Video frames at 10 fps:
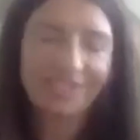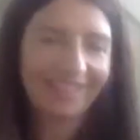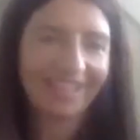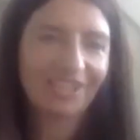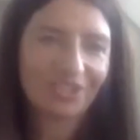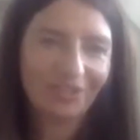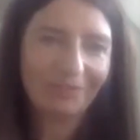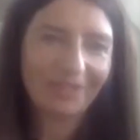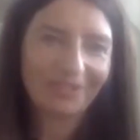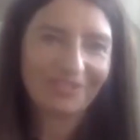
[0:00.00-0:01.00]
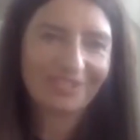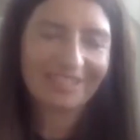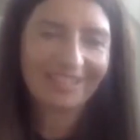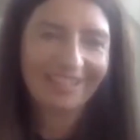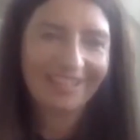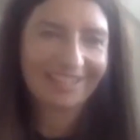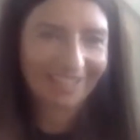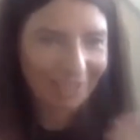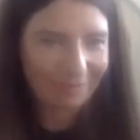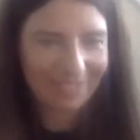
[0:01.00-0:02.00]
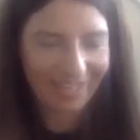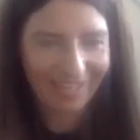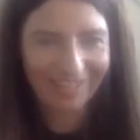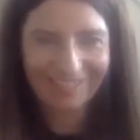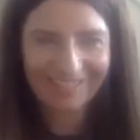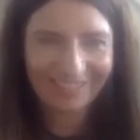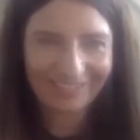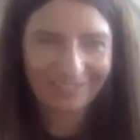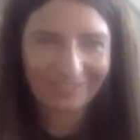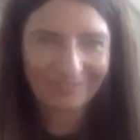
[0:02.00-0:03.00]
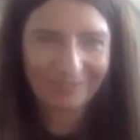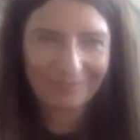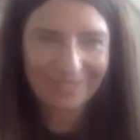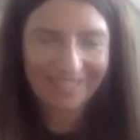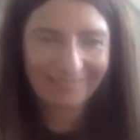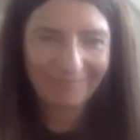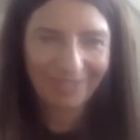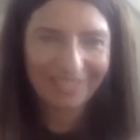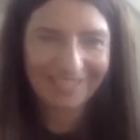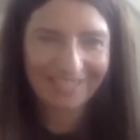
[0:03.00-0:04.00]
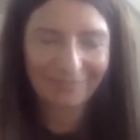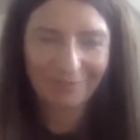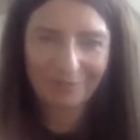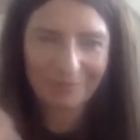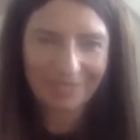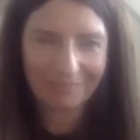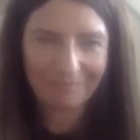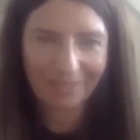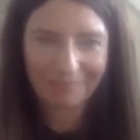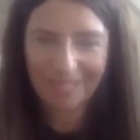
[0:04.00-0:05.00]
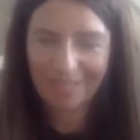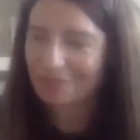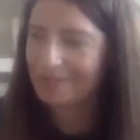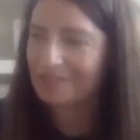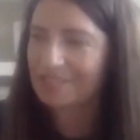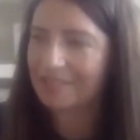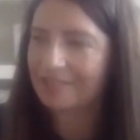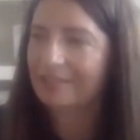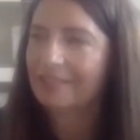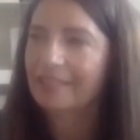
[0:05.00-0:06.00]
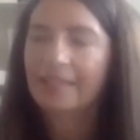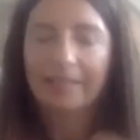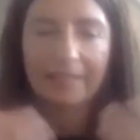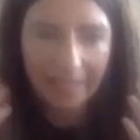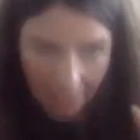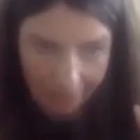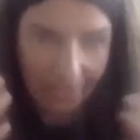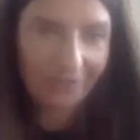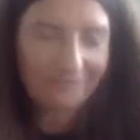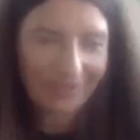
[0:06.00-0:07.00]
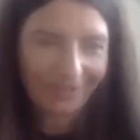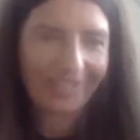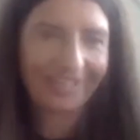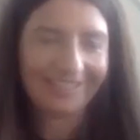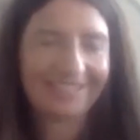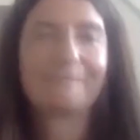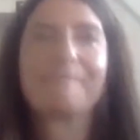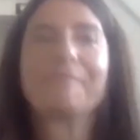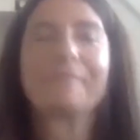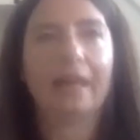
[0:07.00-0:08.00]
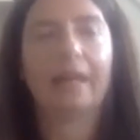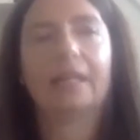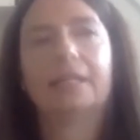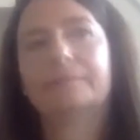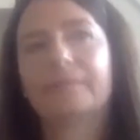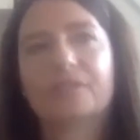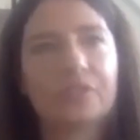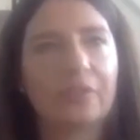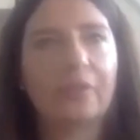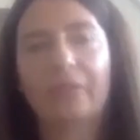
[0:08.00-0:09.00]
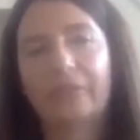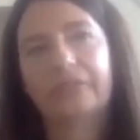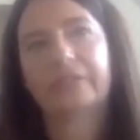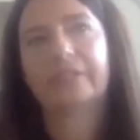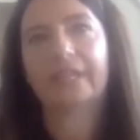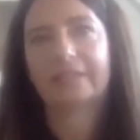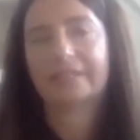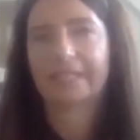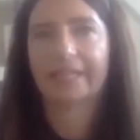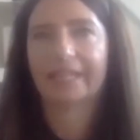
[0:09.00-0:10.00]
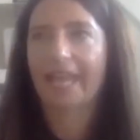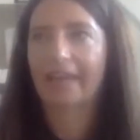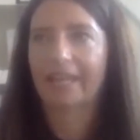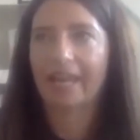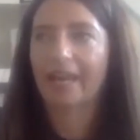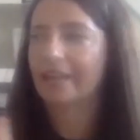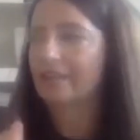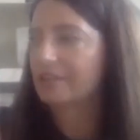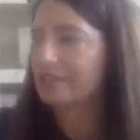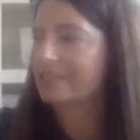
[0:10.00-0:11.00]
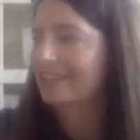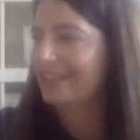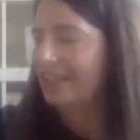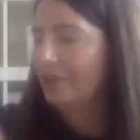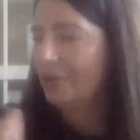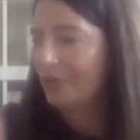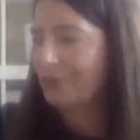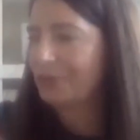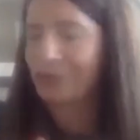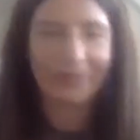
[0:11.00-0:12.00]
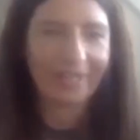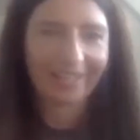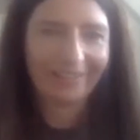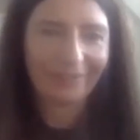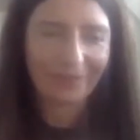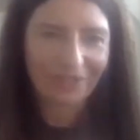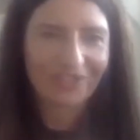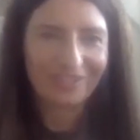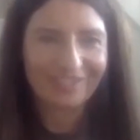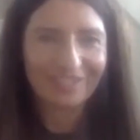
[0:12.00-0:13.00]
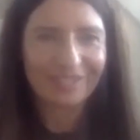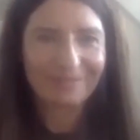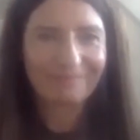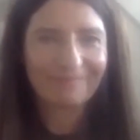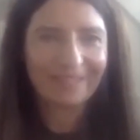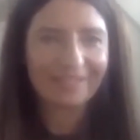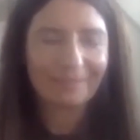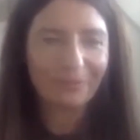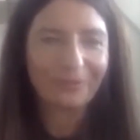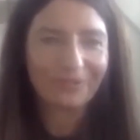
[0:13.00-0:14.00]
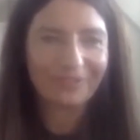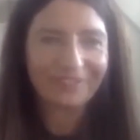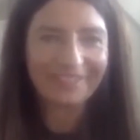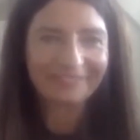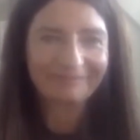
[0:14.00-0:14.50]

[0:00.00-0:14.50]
in there too, because as I keep saying, it's, you know, 50% mindset, 50% manner management. So keeping your mind soothed and understanding how to harness all your negative emotions, it's important.